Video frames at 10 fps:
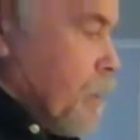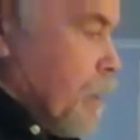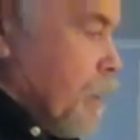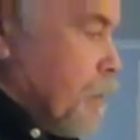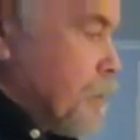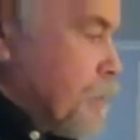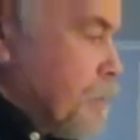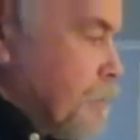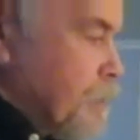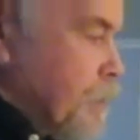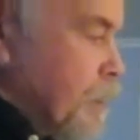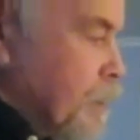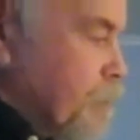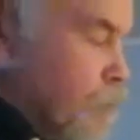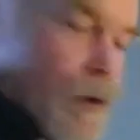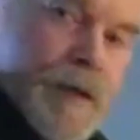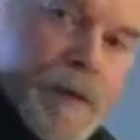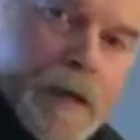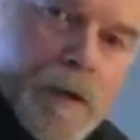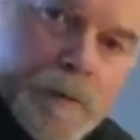and they
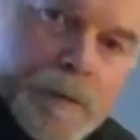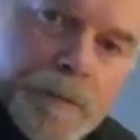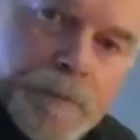breathe out